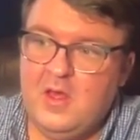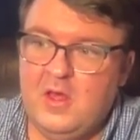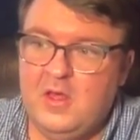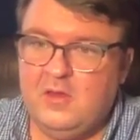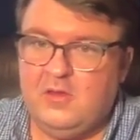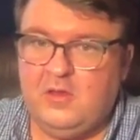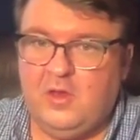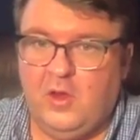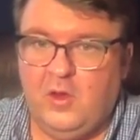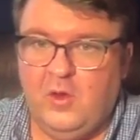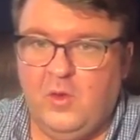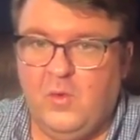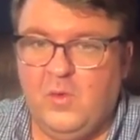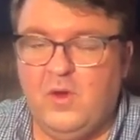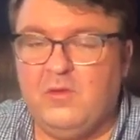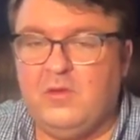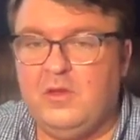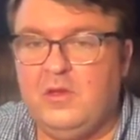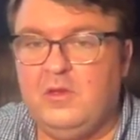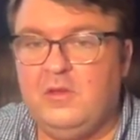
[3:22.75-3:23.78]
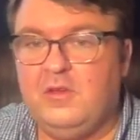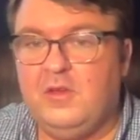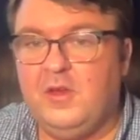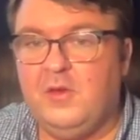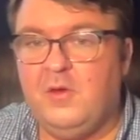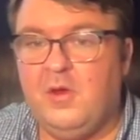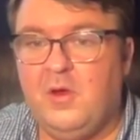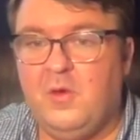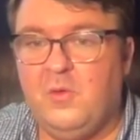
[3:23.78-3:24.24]
So it wasn't
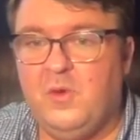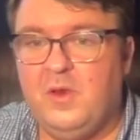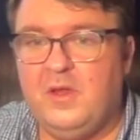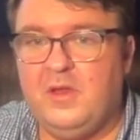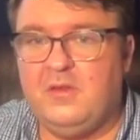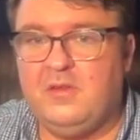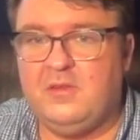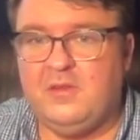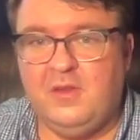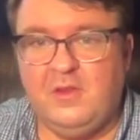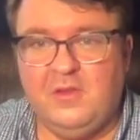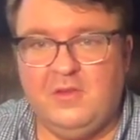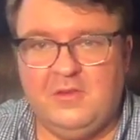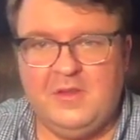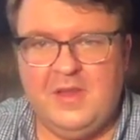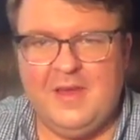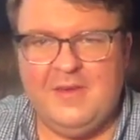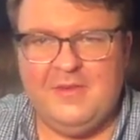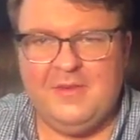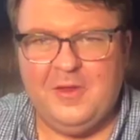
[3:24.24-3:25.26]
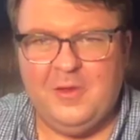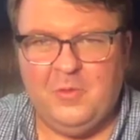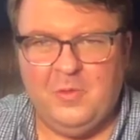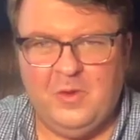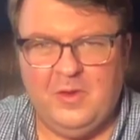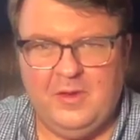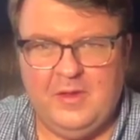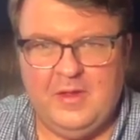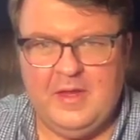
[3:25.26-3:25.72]
zero risk. So there's definitely
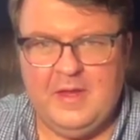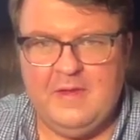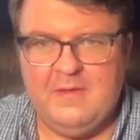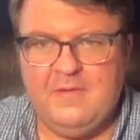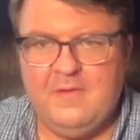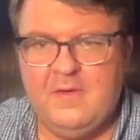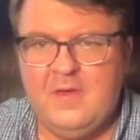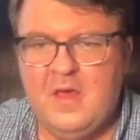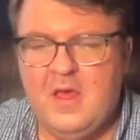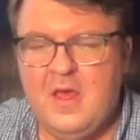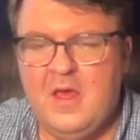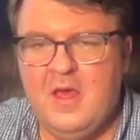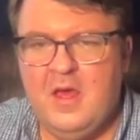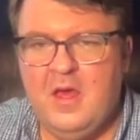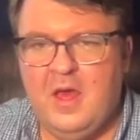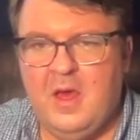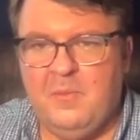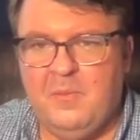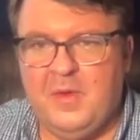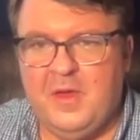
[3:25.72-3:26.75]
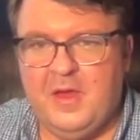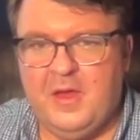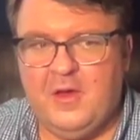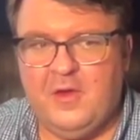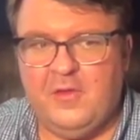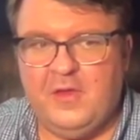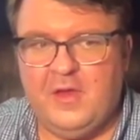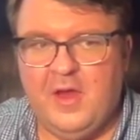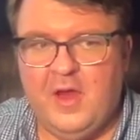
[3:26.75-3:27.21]
relief at being
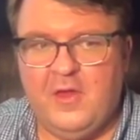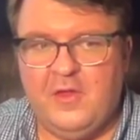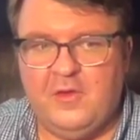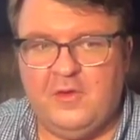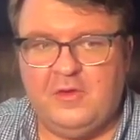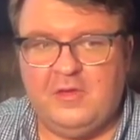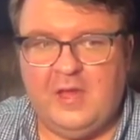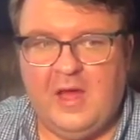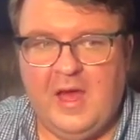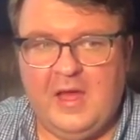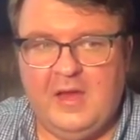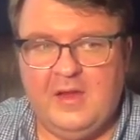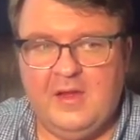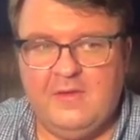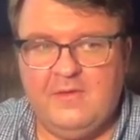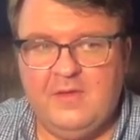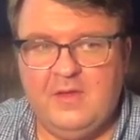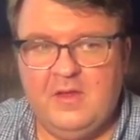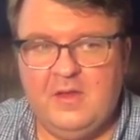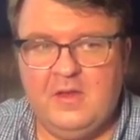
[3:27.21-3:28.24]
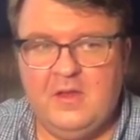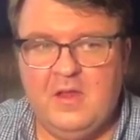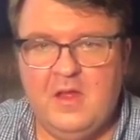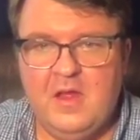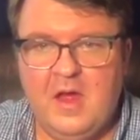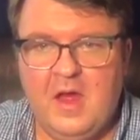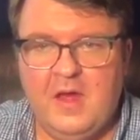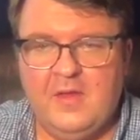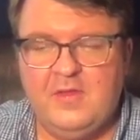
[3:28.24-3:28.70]
on the other side of it
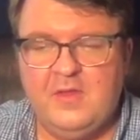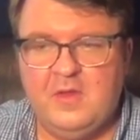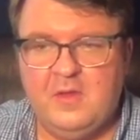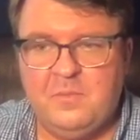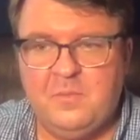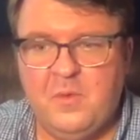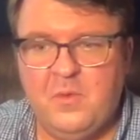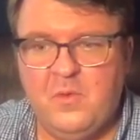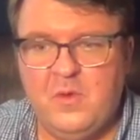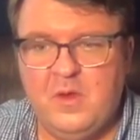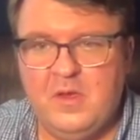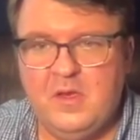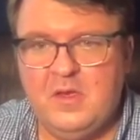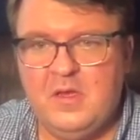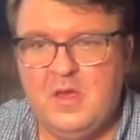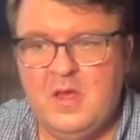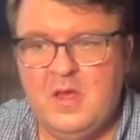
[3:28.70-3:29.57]
at this point.